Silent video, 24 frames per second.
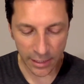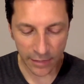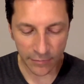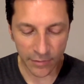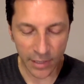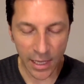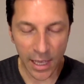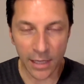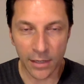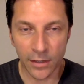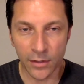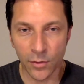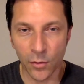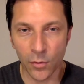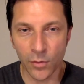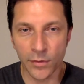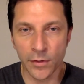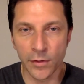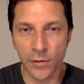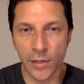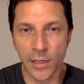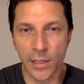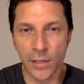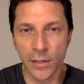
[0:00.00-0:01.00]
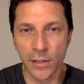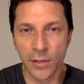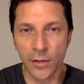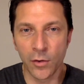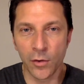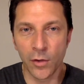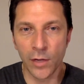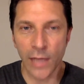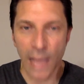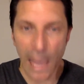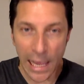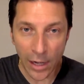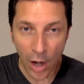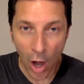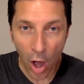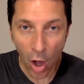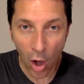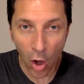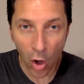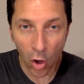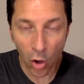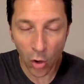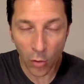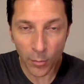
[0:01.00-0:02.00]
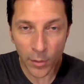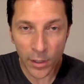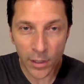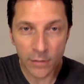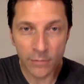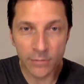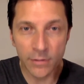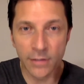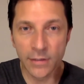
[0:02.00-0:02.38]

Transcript: They've got Northern Illinois at home,